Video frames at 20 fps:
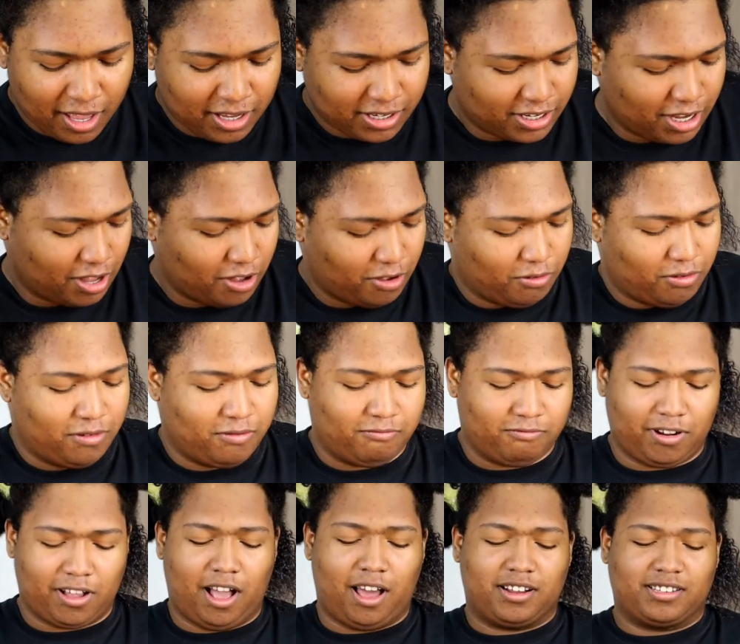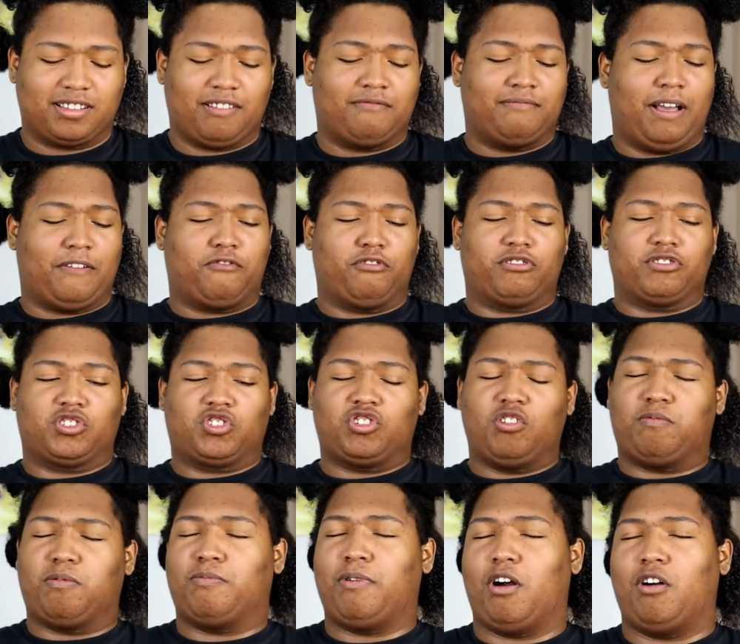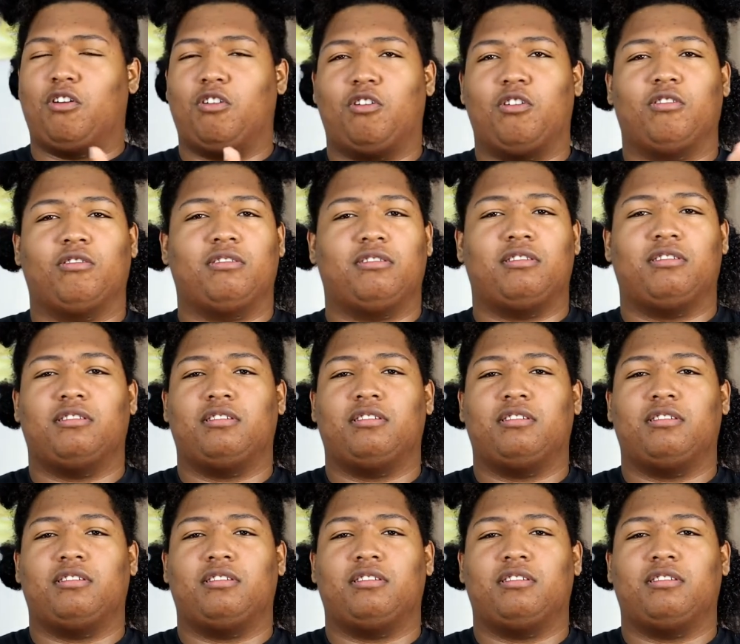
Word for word: So, Rihanna's coming back for the Super Bowl.